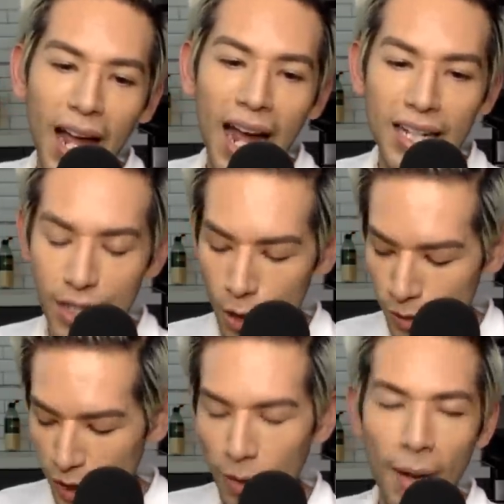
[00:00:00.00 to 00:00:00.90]
Hi,
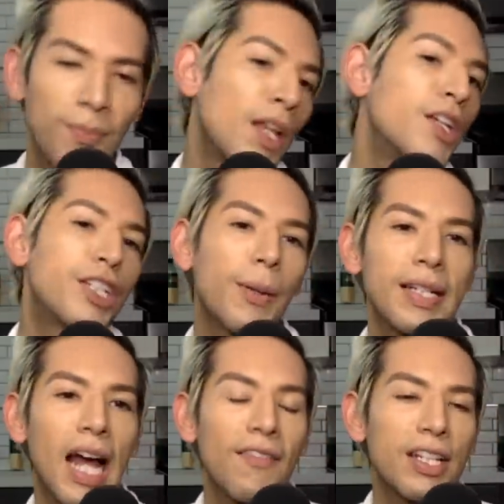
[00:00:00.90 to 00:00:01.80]
Tones. Okay, shall we
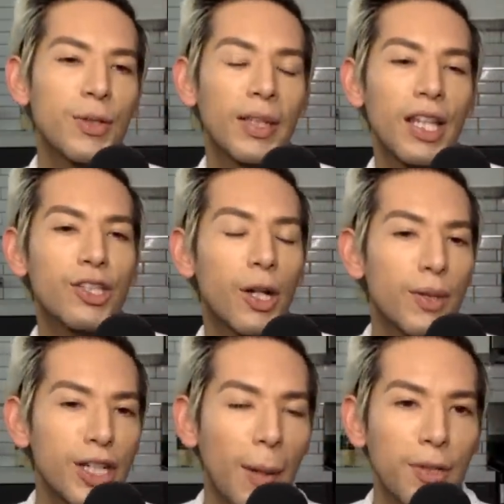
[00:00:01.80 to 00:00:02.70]
dive into it? Let's start
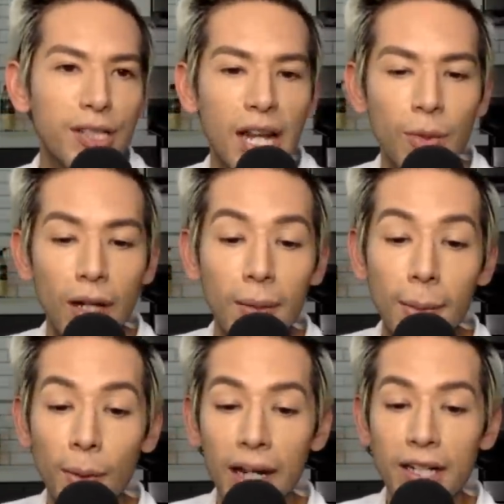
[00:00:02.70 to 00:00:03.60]
with Chapter 10. We're going to be
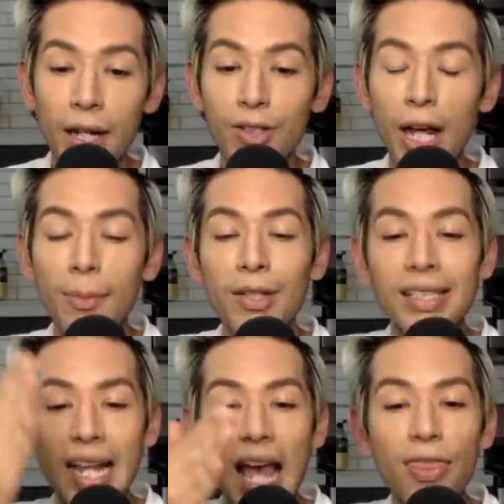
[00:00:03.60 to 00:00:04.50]
breaking down Chapters
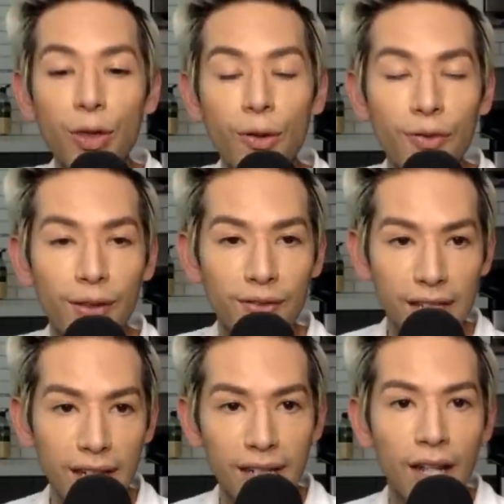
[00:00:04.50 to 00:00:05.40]
10 through
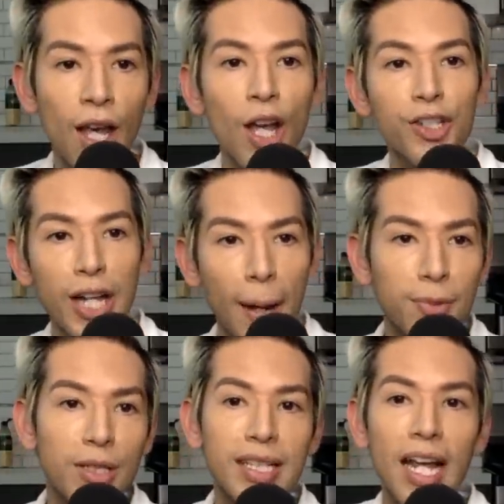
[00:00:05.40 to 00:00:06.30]
15.
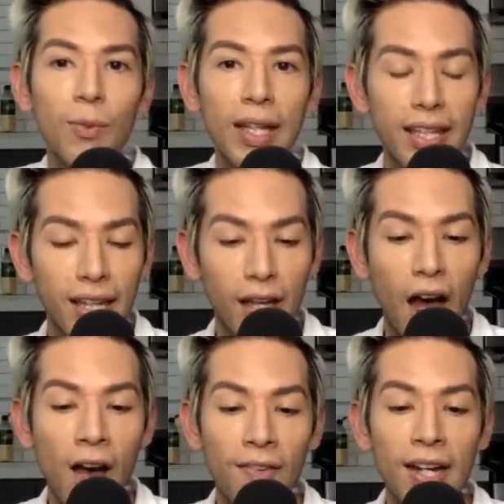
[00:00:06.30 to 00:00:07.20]
Chapter 10, we kick
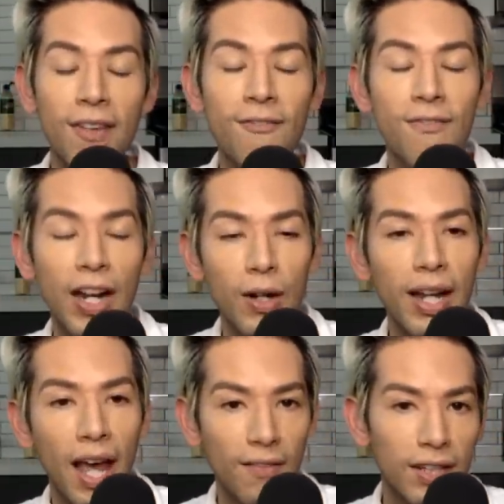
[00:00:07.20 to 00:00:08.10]
off, and it
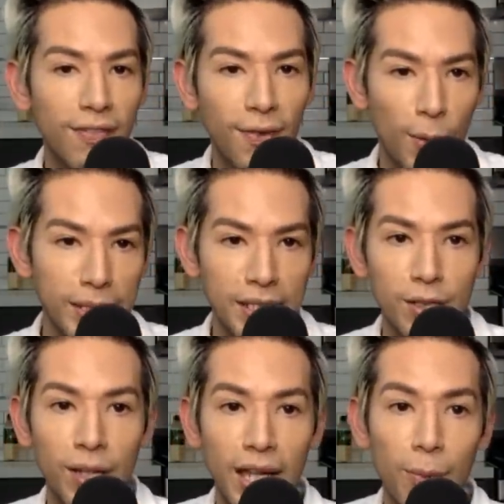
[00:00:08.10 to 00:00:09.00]
very heavily focuses
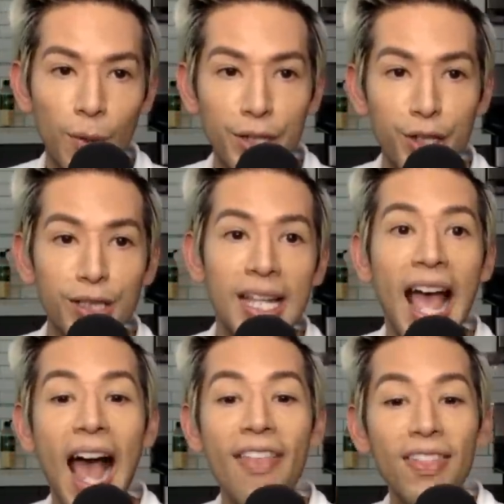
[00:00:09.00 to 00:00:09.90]
on Kim Richards.
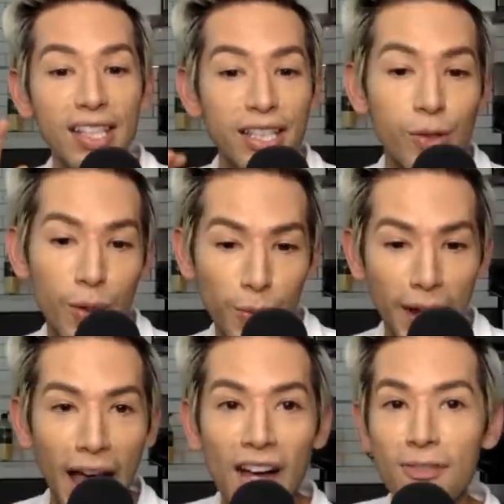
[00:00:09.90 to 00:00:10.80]
And this is where
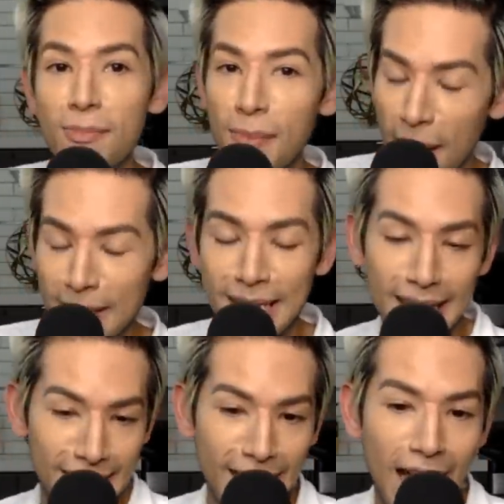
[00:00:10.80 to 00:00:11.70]
we have
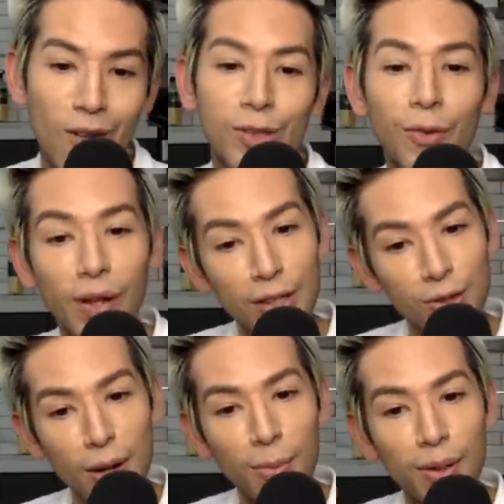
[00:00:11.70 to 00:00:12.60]
Monty in the house. So if you guys
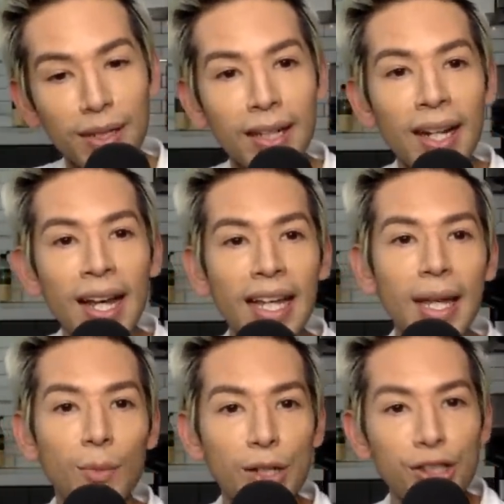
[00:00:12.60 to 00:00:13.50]
remember in
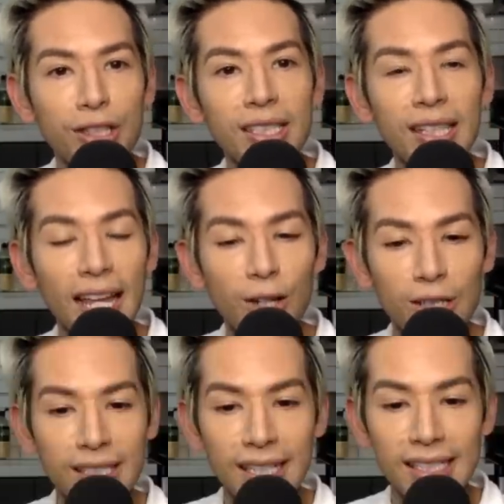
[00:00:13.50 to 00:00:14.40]
Kim Richards'
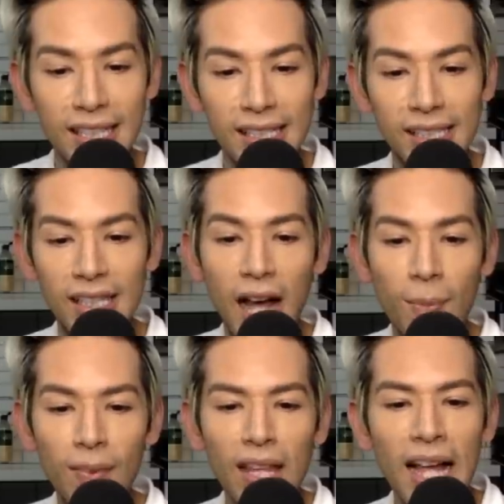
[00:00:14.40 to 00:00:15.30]
later seasons,
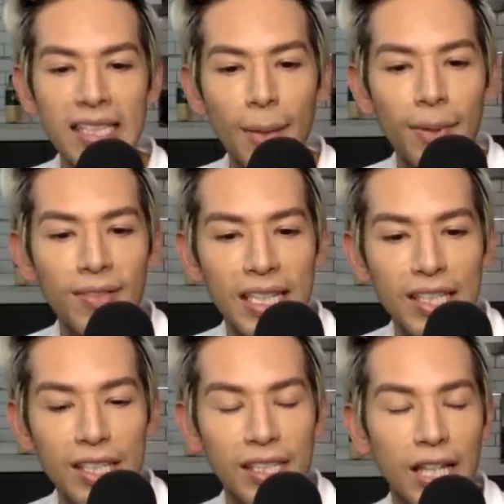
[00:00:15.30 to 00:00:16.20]
the last couple of
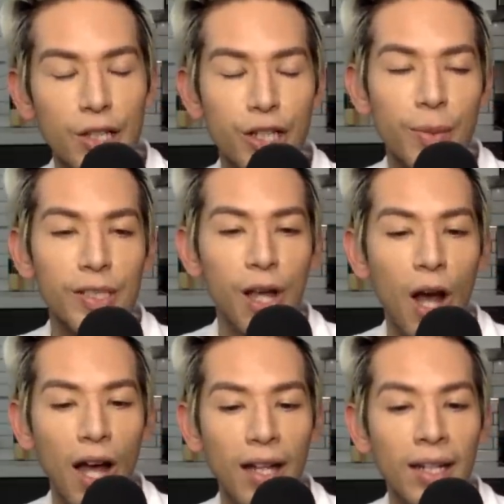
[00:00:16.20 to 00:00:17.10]
seasons that she was
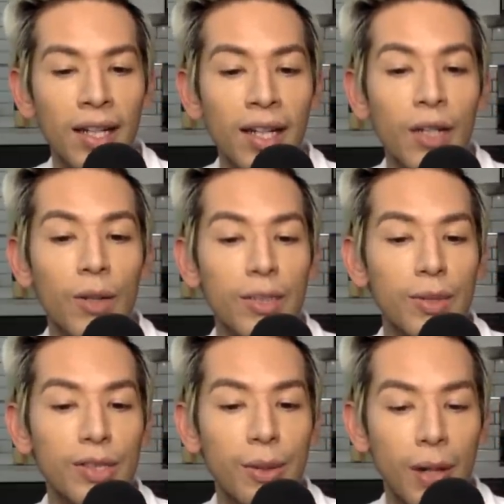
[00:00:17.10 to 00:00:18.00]
on, Chris
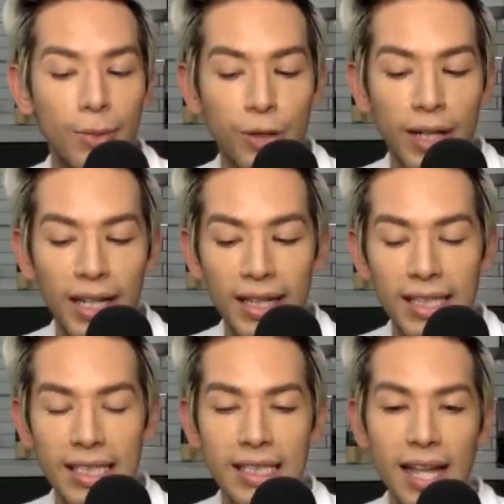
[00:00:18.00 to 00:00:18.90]
wants to know what I'm drinking.
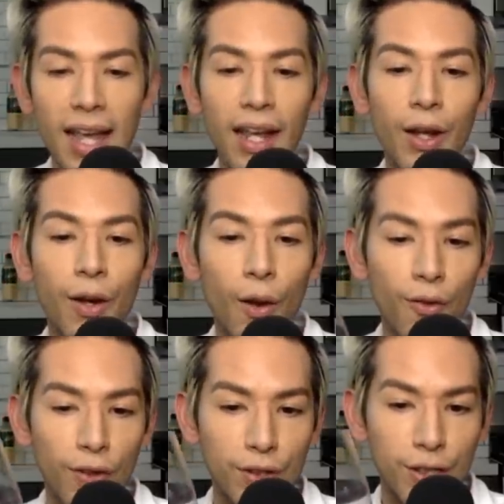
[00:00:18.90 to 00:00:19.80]
This is a
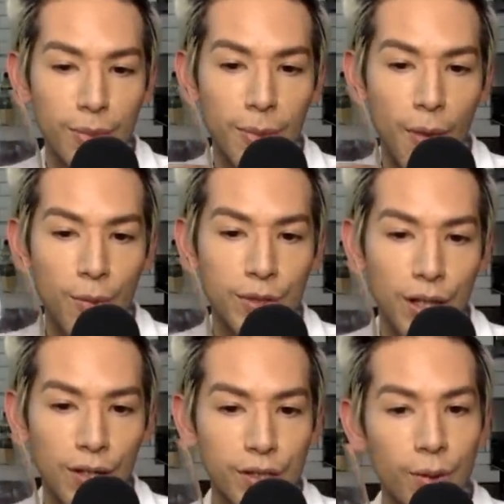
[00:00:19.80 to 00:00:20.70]
no-filter
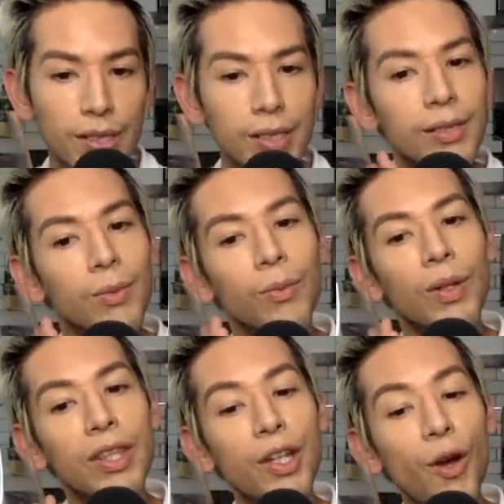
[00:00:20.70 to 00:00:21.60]
mimosa. So it's
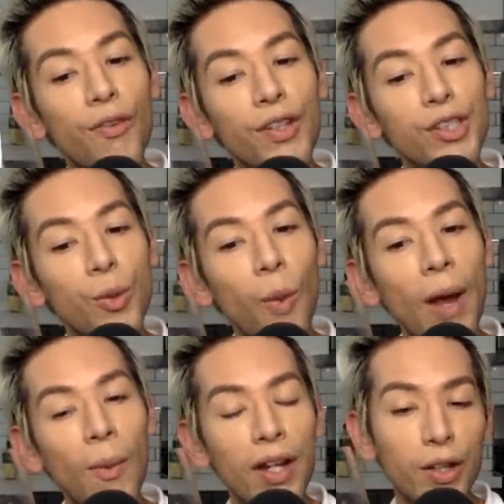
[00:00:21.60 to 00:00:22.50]
with the no-filter
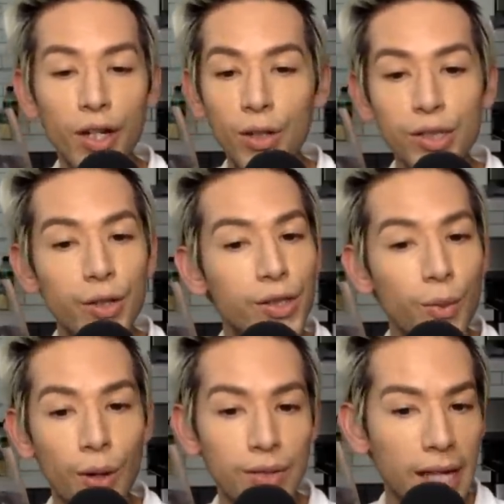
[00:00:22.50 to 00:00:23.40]
white wine. You can also use the
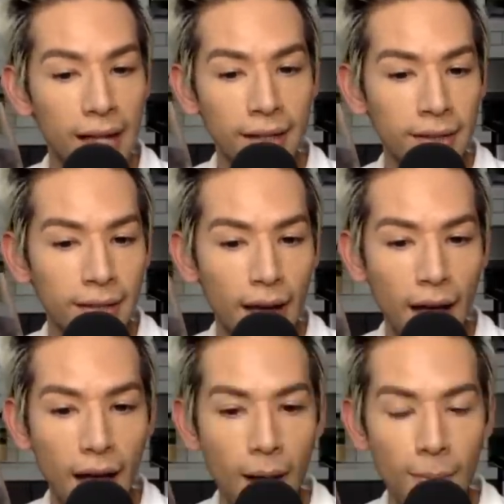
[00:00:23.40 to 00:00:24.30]
rosé
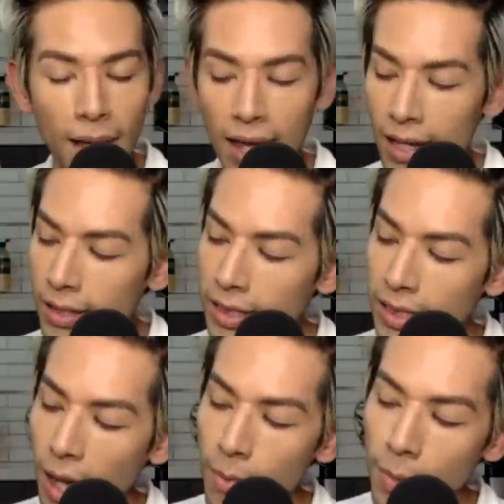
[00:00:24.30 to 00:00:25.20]
and
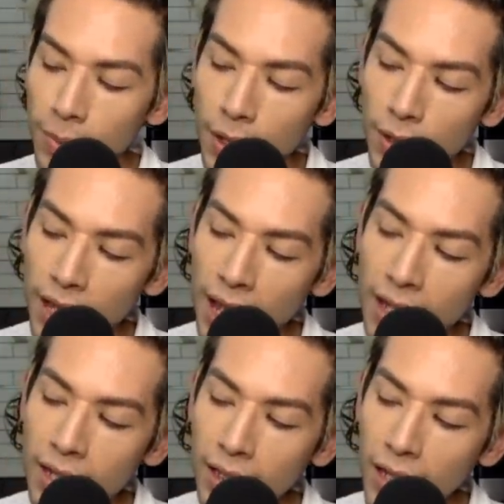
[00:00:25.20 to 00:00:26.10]
some pure
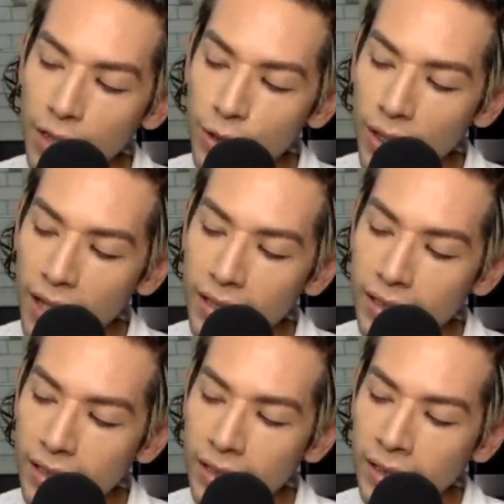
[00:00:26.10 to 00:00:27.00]
cane
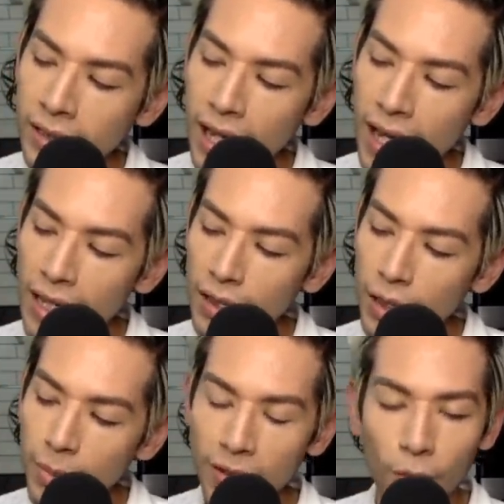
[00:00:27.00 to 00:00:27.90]
electrolytes and a
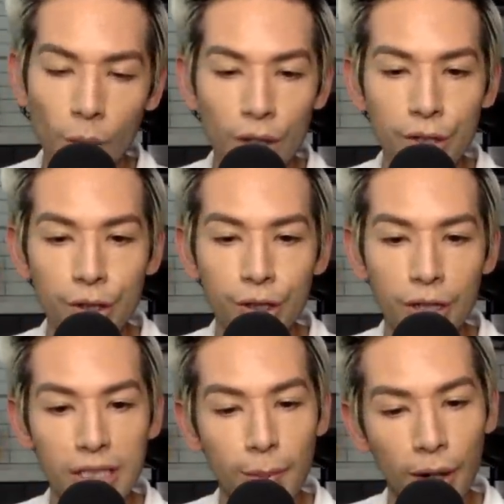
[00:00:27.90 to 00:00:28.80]
little bit of orange
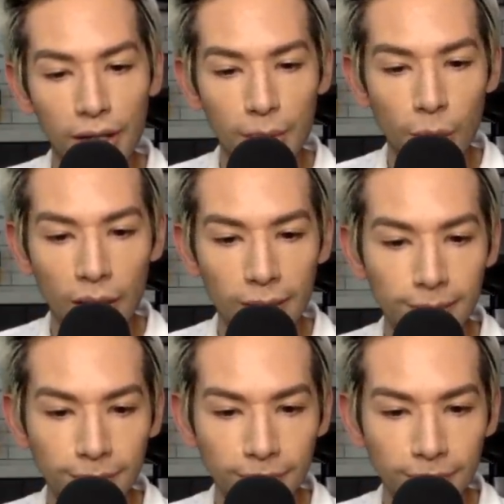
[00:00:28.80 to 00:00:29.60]
sparkling water.